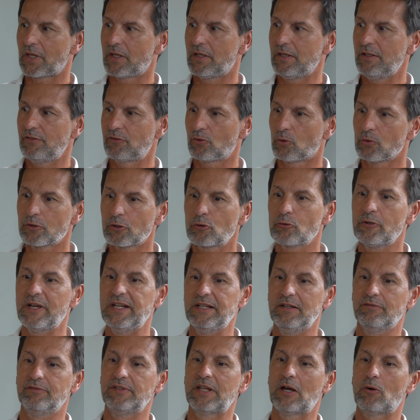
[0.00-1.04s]
it's all the
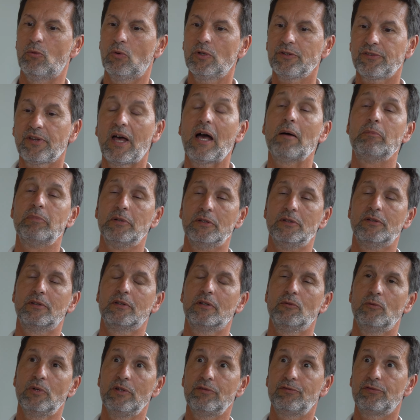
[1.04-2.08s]
creative. Now, what's happened?
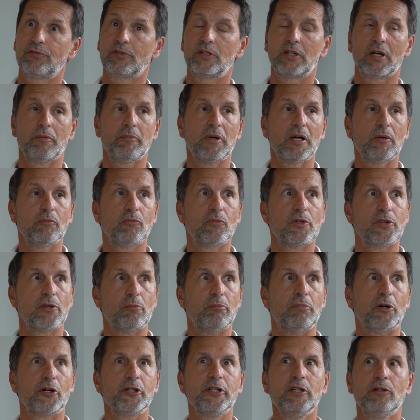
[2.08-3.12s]
We've come up with a
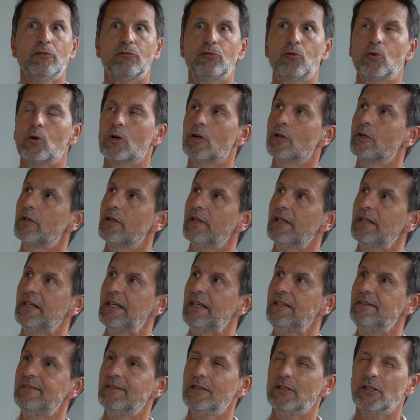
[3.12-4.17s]
body of work in
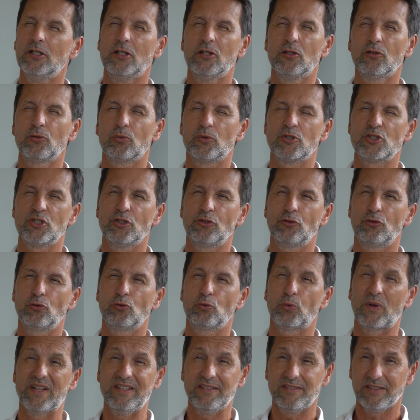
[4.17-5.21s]
18 years, which is
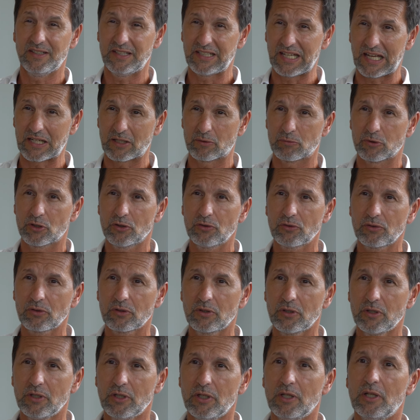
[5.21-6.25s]
20 calibers.
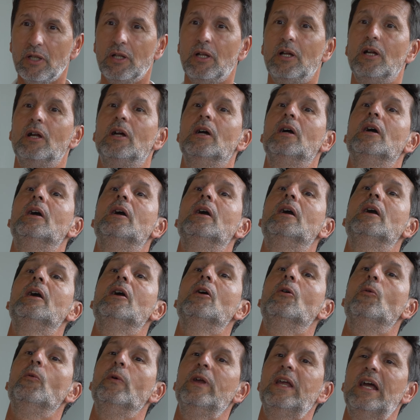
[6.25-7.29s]

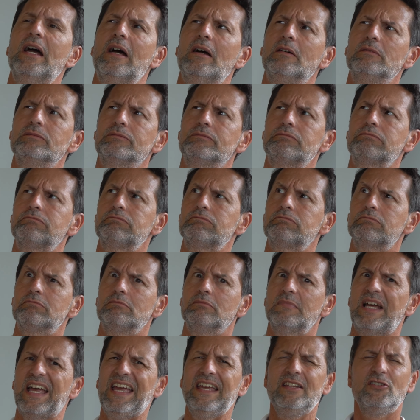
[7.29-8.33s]
We have
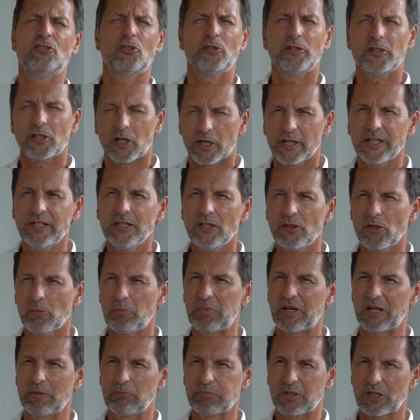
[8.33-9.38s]
8 or 9 in the
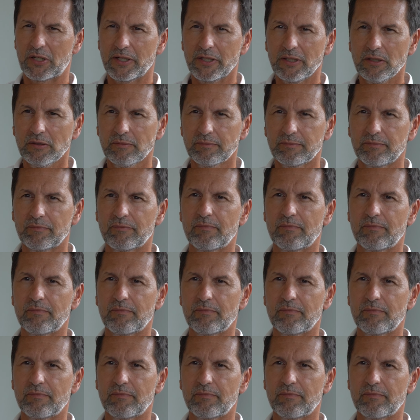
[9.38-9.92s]
pipeline,